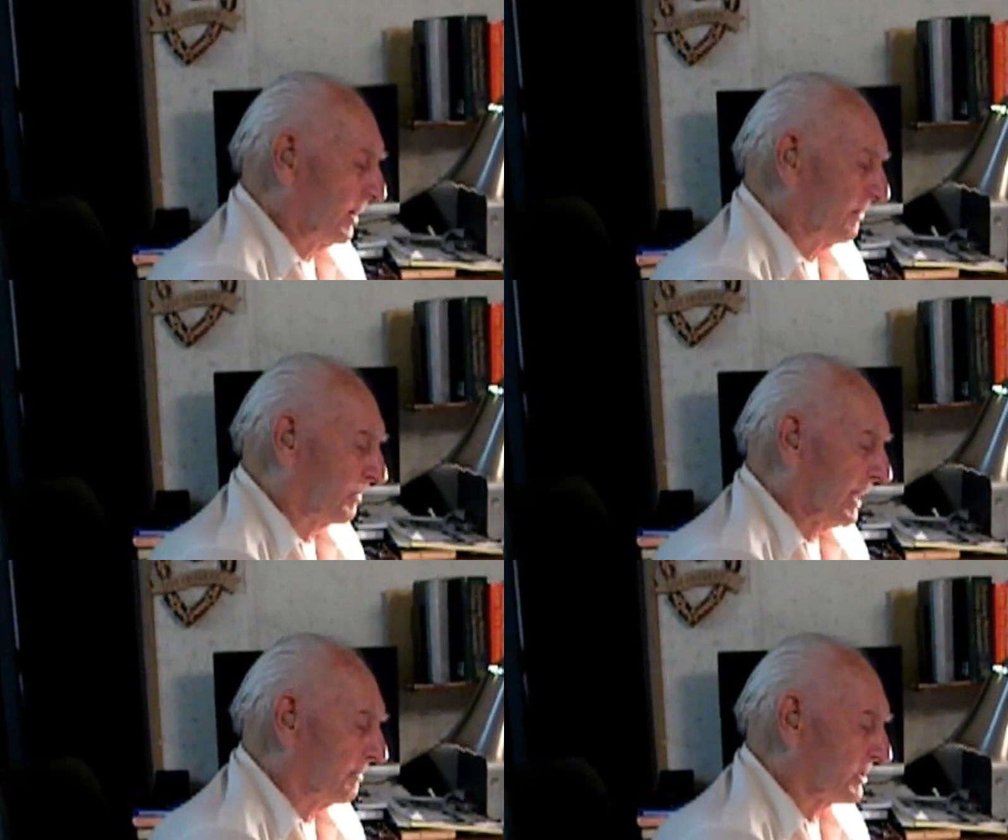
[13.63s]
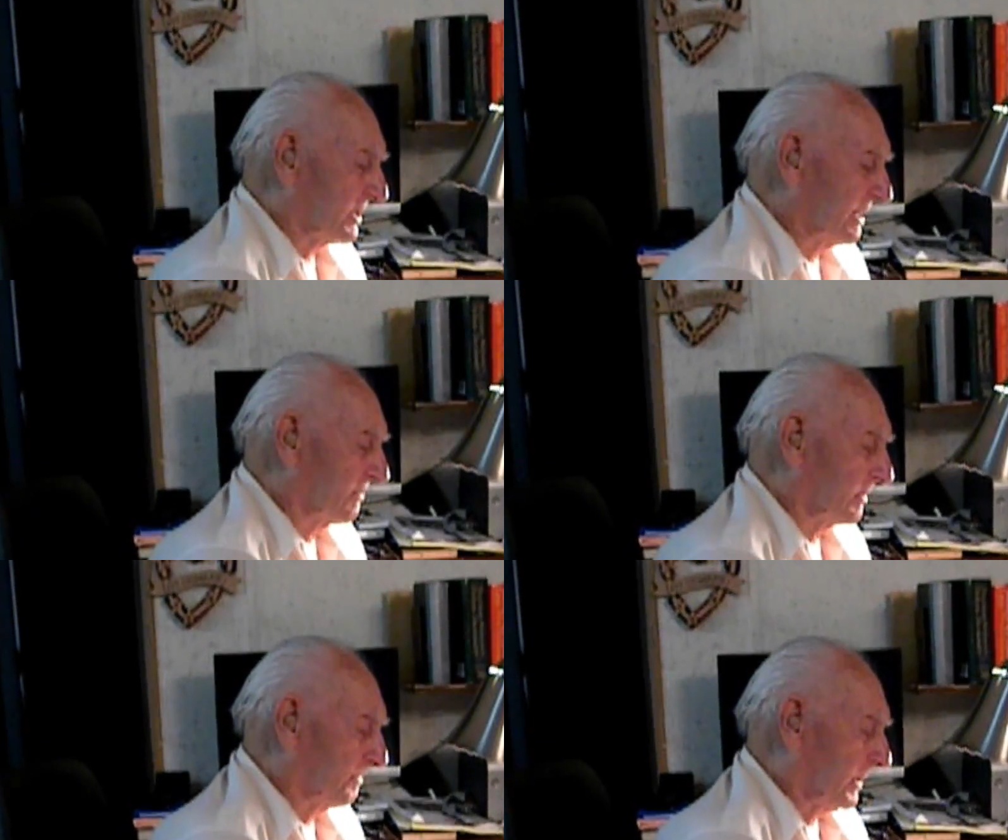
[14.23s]
We have promised
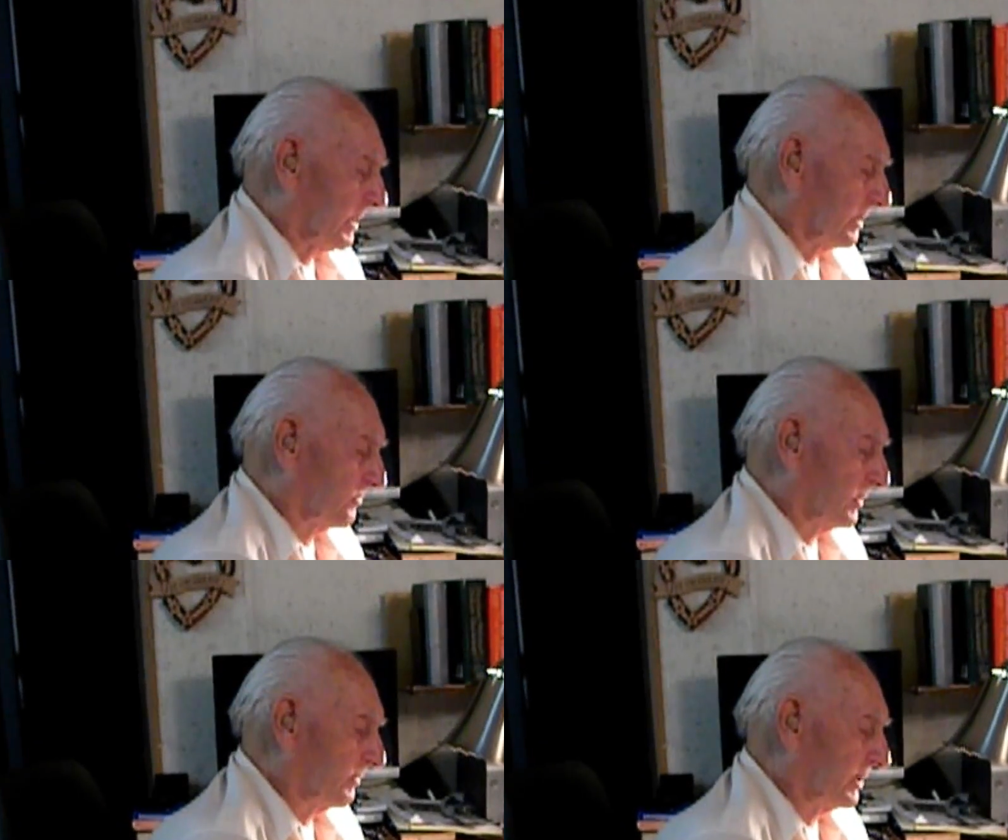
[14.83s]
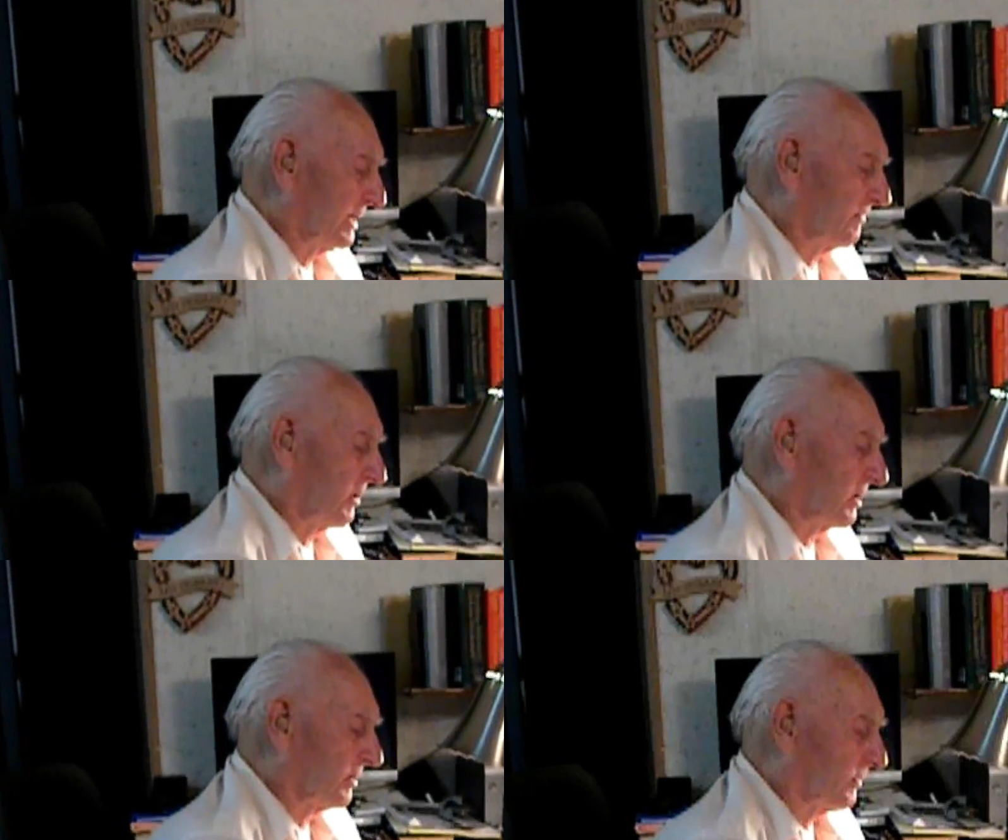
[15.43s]
never to part. We will
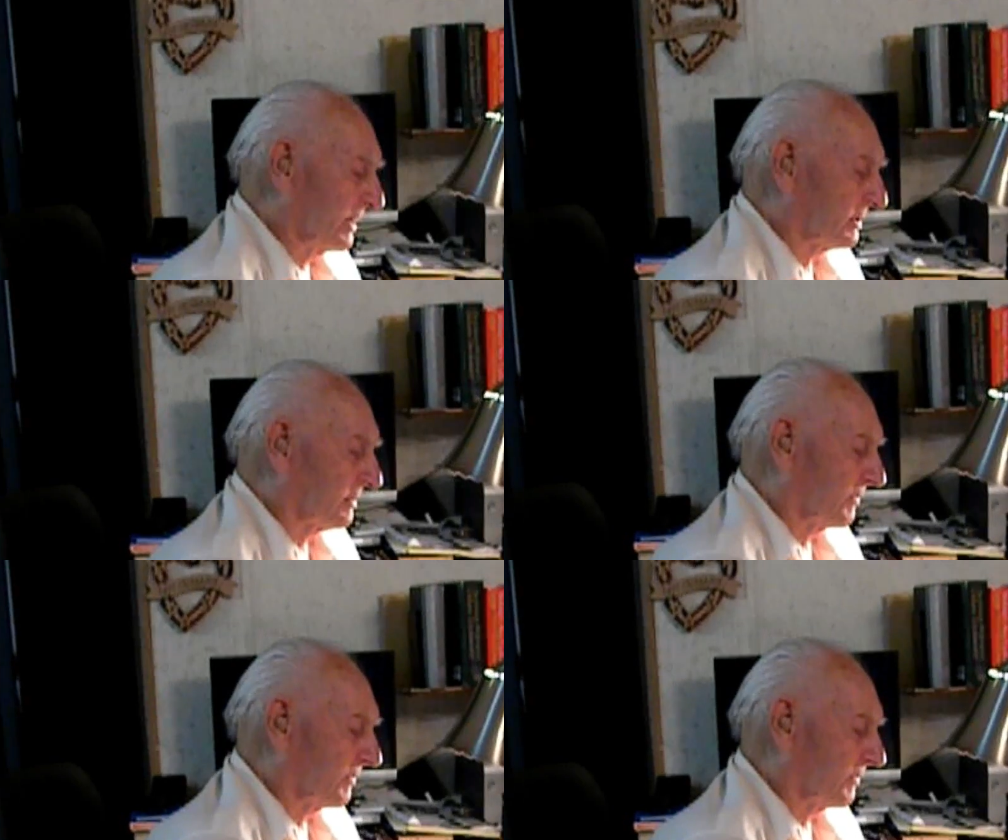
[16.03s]
live all the rest